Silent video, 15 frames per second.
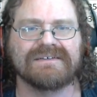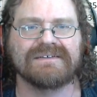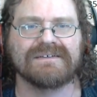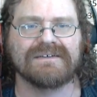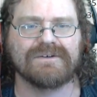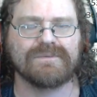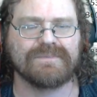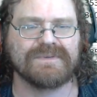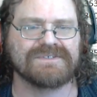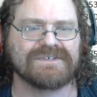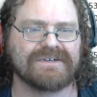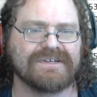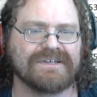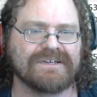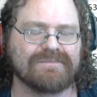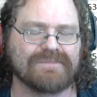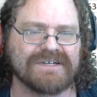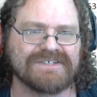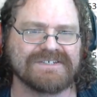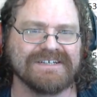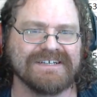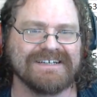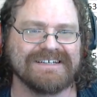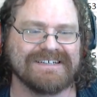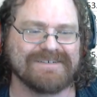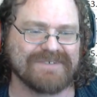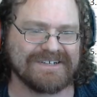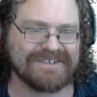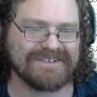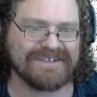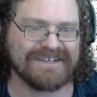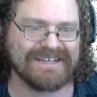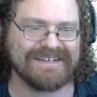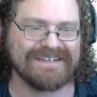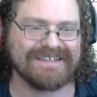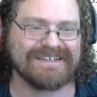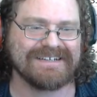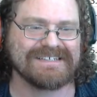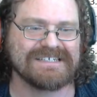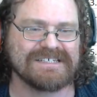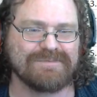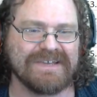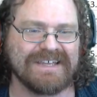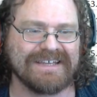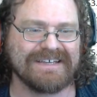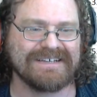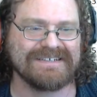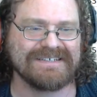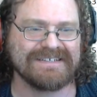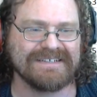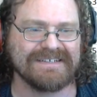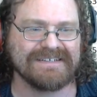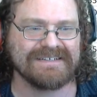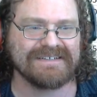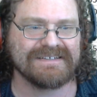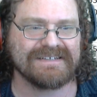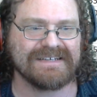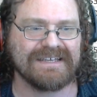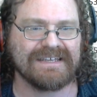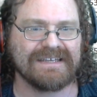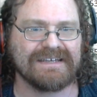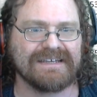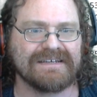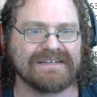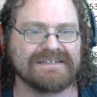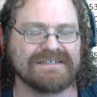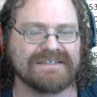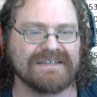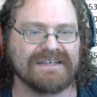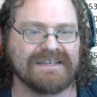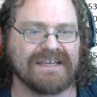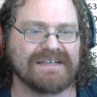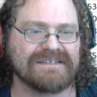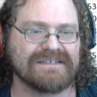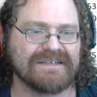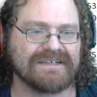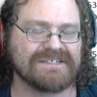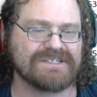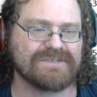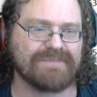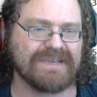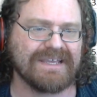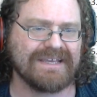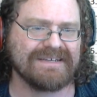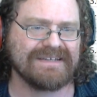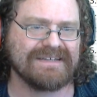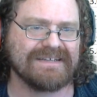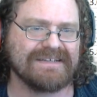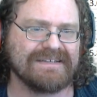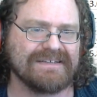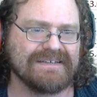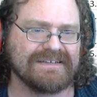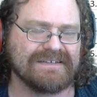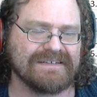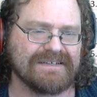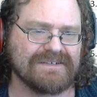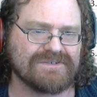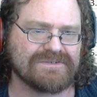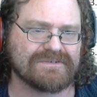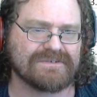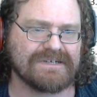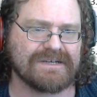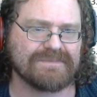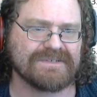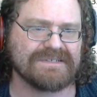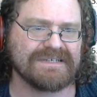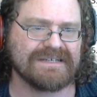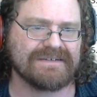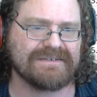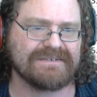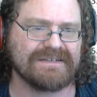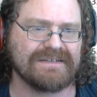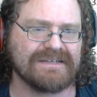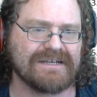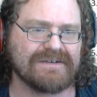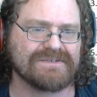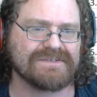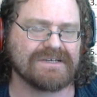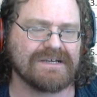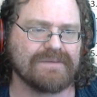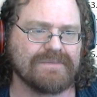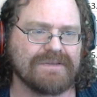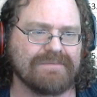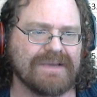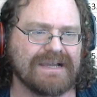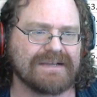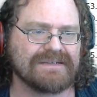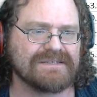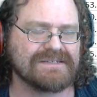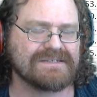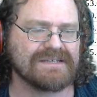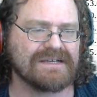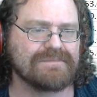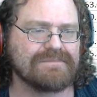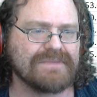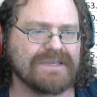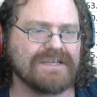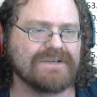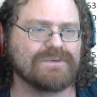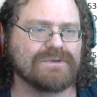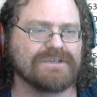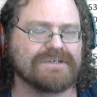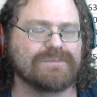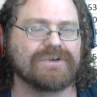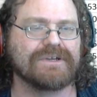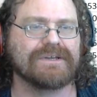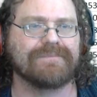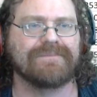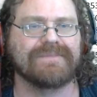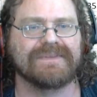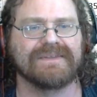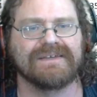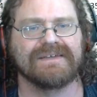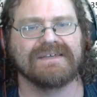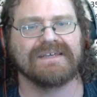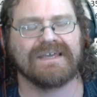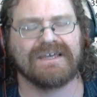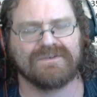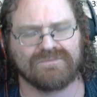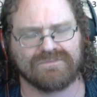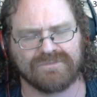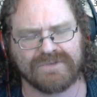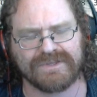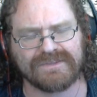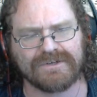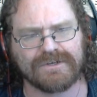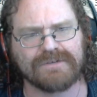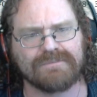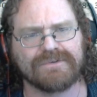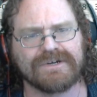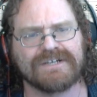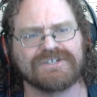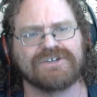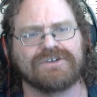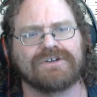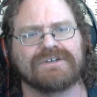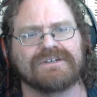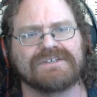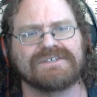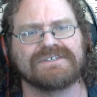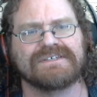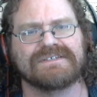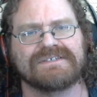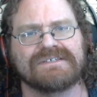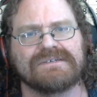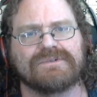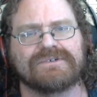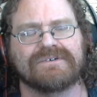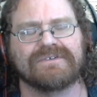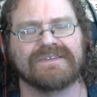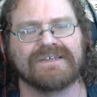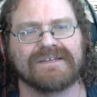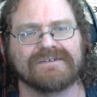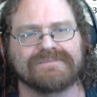Oh, it's already compressed. And I'm going to go ahead and hit expand. And as I expanded it, it dropped down, and now it's coming back to some equilibrium. And with your compression, you're going to see a similar thing.